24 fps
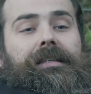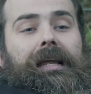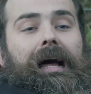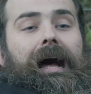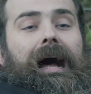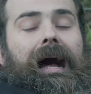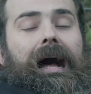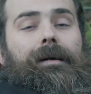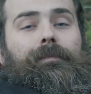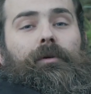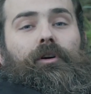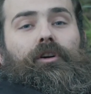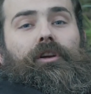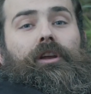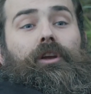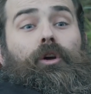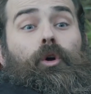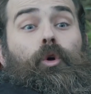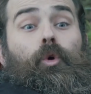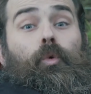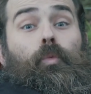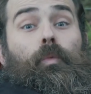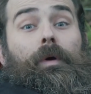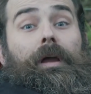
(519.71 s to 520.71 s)
a hammock
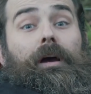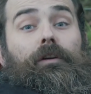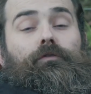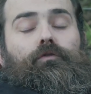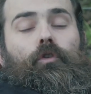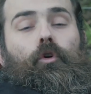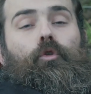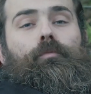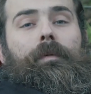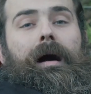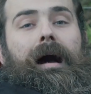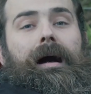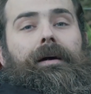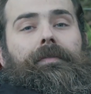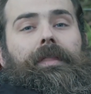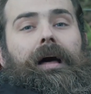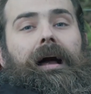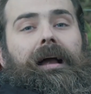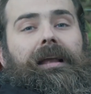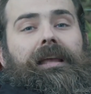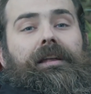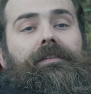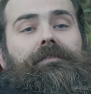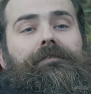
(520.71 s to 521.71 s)
with a roll mat
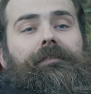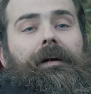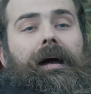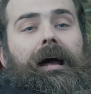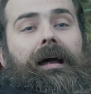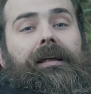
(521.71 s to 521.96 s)
that I can fit